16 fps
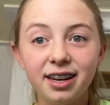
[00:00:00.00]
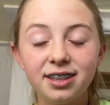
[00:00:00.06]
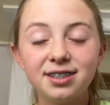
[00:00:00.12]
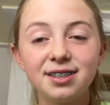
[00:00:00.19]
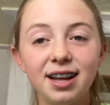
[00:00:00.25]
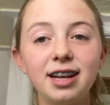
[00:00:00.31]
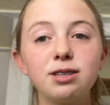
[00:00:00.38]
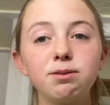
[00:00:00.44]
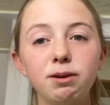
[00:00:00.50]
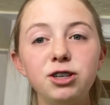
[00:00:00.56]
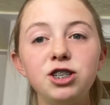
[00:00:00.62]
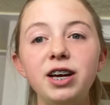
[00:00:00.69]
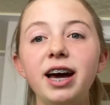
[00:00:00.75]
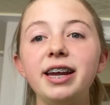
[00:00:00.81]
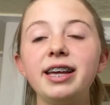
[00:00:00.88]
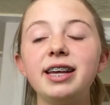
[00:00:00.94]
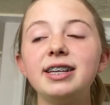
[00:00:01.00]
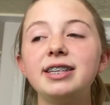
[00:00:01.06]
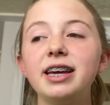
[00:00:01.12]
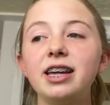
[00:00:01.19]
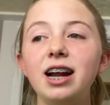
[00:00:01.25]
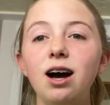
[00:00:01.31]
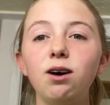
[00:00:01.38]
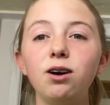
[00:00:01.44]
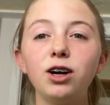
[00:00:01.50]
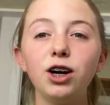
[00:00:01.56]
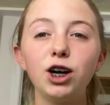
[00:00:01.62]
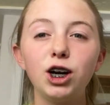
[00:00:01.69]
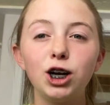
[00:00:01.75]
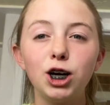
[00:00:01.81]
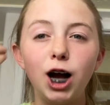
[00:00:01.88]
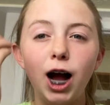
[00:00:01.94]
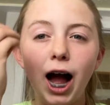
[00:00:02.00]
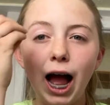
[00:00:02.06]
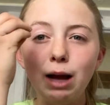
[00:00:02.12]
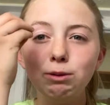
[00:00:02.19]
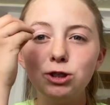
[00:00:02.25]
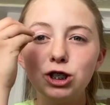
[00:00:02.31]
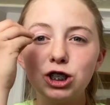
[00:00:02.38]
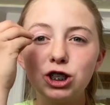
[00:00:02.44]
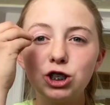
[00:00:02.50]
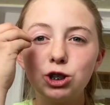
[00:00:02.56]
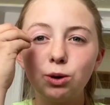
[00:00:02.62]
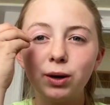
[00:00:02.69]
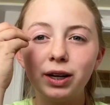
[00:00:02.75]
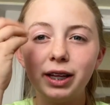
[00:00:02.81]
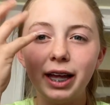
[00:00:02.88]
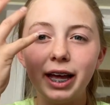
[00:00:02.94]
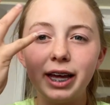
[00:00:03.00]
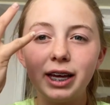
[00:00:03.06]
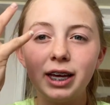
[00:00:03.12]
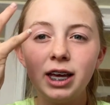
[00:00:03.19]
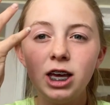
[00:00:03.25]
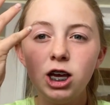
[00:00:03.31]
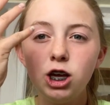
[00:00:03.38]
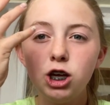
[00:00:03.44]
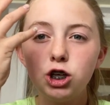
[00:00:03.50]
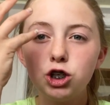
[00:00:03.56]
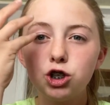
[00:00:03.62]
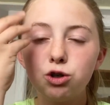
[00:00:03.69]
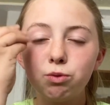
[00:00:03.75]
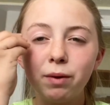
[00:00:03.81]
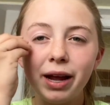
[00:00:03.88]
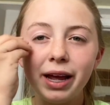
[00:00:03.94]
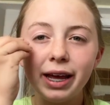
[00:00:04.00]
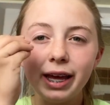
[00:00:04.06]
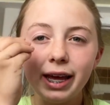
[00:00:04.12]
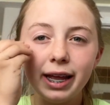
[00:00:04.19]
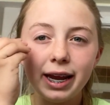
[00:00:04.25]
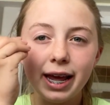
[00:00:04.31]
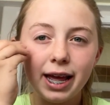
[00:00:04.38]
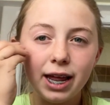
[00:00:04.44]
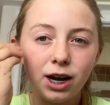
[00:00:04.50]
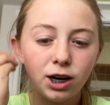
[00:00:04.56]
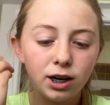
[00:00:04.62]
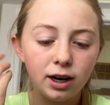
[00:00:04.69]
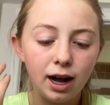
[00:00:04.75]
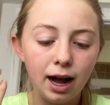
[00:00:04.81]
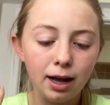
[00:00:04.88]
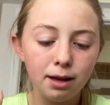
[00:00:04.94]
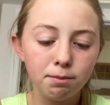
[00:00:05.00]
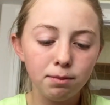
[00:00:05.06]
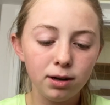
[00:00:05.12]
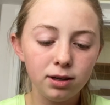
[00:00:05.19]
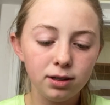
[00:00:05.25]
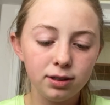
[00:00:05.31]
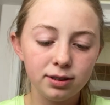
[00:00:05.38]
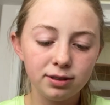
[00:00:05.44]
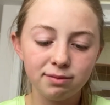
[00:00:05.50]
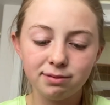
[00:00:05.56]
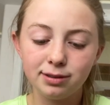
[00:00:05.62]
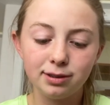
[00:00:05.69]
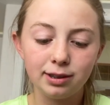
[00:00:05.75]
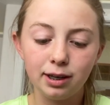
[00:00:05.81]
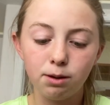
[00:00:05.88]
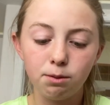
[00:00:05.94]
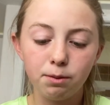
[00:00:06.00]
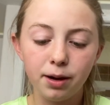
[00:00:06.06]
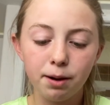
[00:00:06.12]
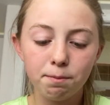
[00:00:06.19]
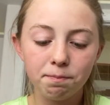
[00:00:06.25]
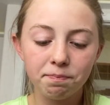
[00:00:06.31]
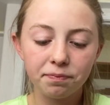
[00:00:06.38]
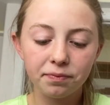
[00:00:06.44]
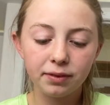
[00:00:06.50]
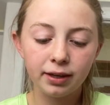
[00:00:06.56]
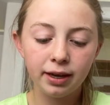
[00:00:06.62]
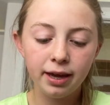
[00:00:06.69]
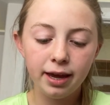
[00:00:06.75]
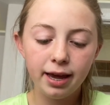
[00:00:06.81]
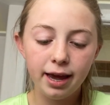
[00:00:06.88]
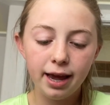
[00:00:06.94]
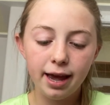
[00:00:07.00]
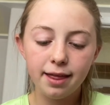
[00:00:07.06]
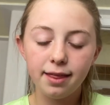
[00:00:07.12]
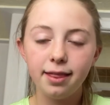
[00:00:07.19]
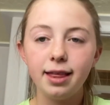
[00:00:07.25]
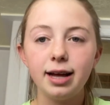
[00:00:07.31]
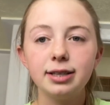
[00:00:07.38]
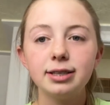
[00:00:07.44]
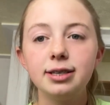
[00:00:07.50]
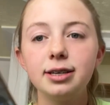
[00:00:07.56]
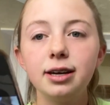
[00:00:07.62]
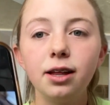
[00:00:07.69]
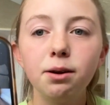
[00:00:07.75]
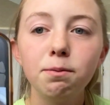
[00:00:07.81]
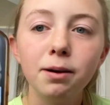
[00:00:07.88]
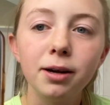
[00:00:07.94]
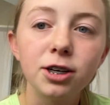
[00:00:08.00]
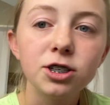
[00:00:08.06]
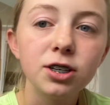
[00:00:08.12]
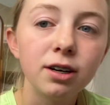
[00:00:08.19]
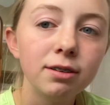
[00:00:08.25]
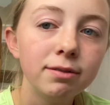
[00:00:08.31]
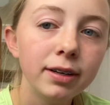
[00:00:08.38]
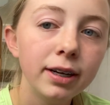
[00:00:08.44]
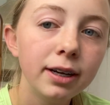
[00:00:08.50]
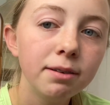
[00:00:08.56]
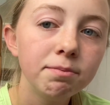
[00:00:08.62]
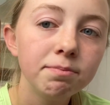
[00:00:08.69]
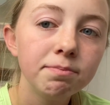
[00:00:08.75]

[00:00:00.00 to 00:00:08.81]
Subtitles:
So that's why she had to get taken out. And her eye was just sort of like shrinking in her eyeball, and it was like weird. And then that's another picture of it.